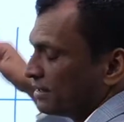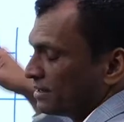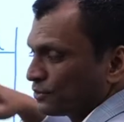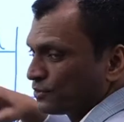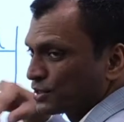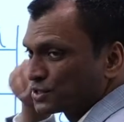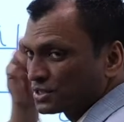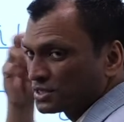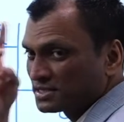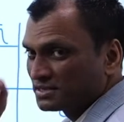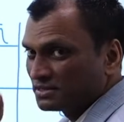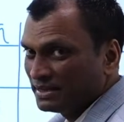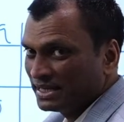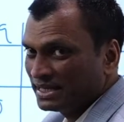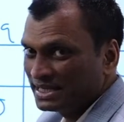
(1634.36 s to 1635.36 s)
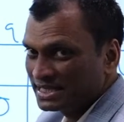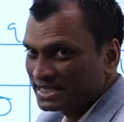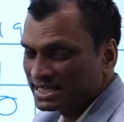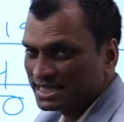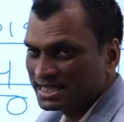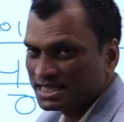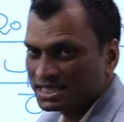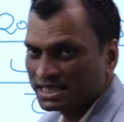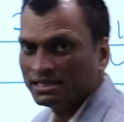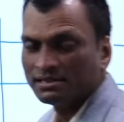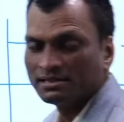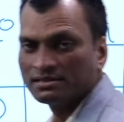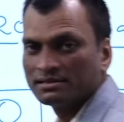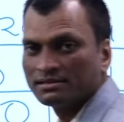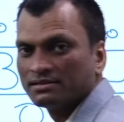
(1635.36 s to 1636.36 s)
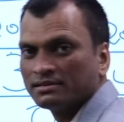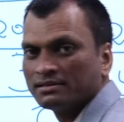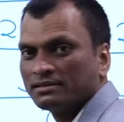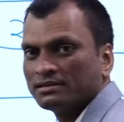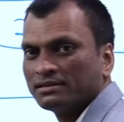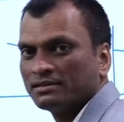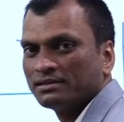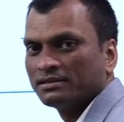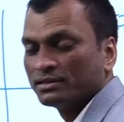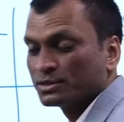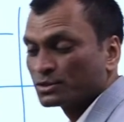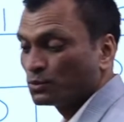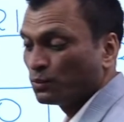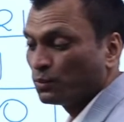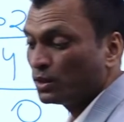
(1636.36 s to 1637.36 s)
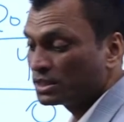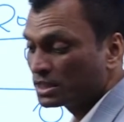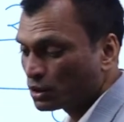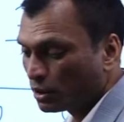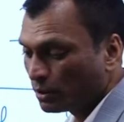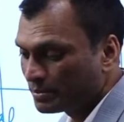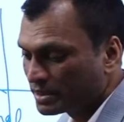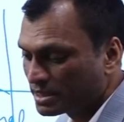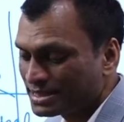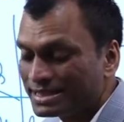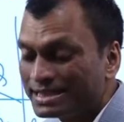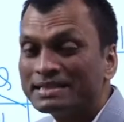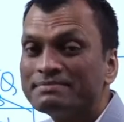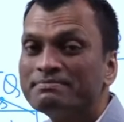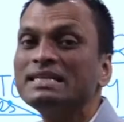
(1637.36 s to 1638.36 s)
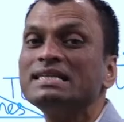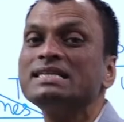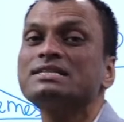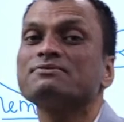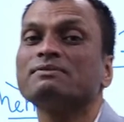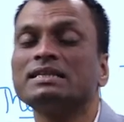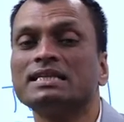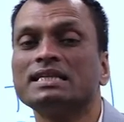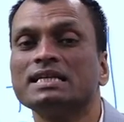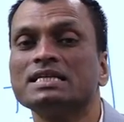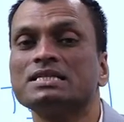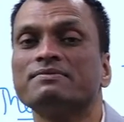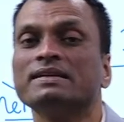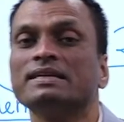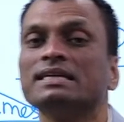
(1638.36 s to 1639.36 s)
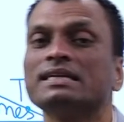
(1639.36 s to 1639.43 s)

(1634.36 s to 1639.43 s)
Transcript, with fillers: Questions remaining 16. So what topics? It means one thing is very